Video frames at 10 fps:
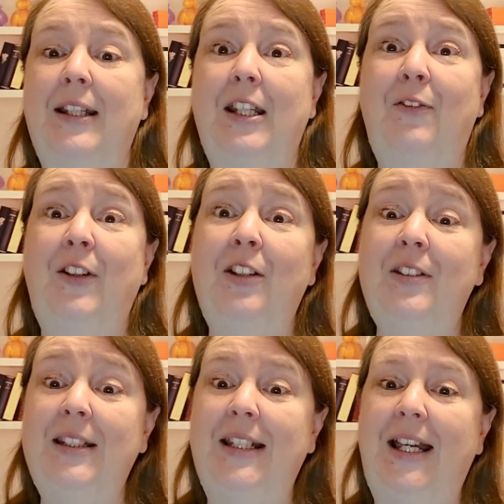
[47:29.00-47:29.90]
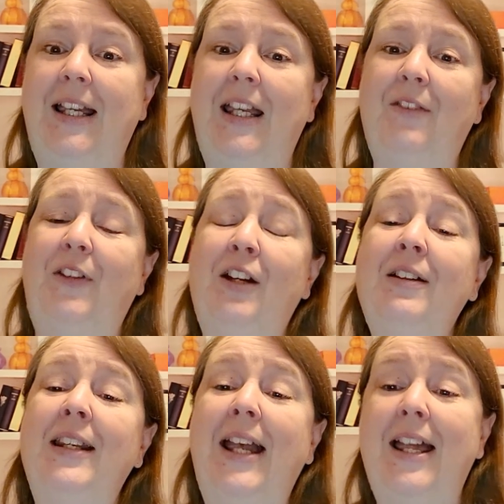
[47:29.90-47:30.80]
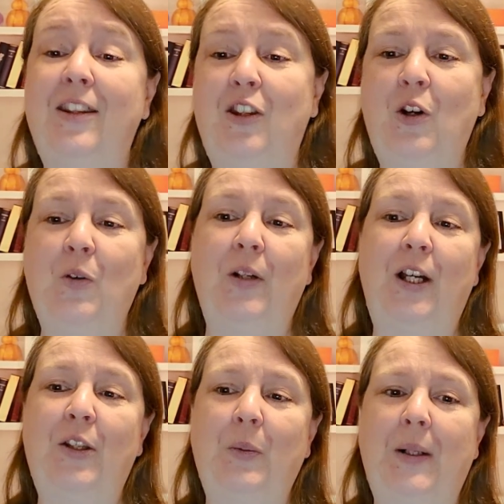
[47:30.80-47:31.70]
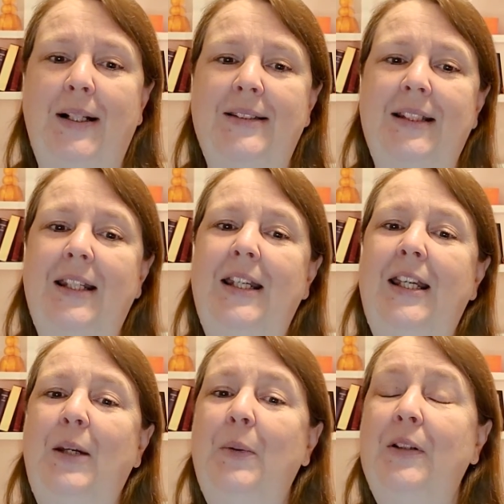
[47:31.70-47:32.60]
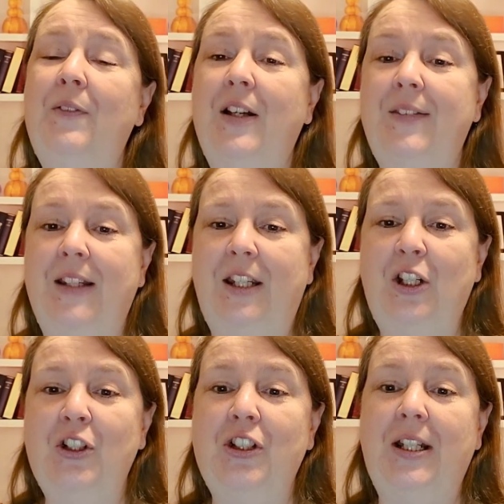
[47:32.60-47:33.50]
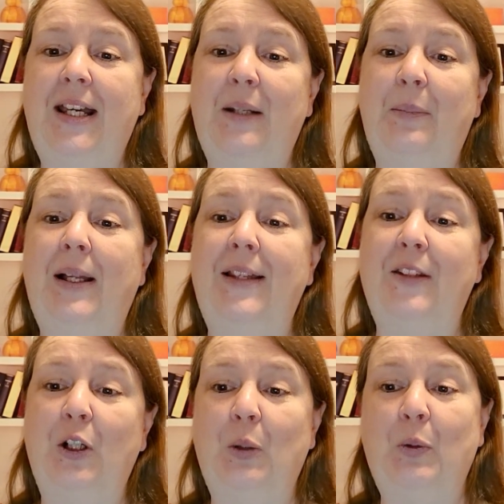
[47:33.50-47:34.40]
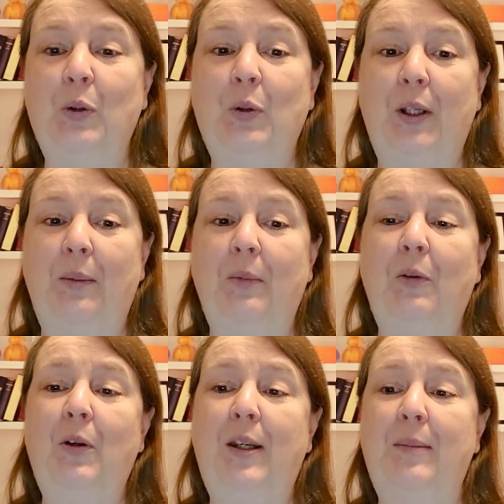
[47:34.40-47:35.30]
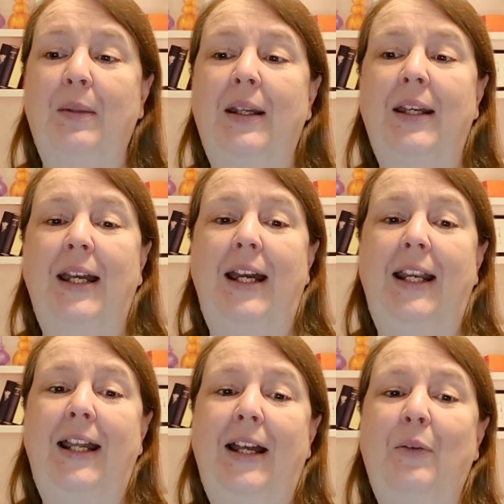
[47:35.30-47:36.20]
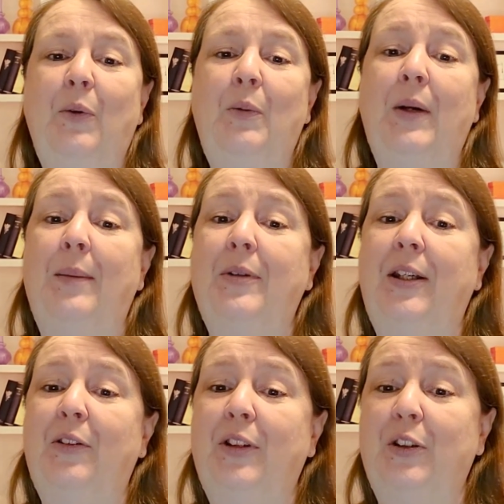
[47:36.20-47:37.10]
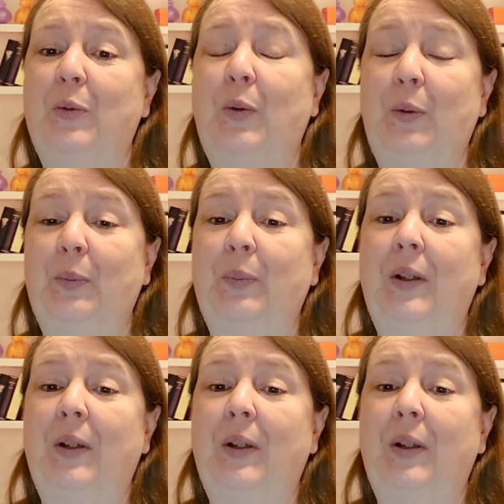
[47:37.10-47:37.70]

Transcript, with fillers: If Kilty, if Kirian hadn't known otherwise, he would have thought that Kirsha had applied the herbal cream and had rewrapped Kilty's wound.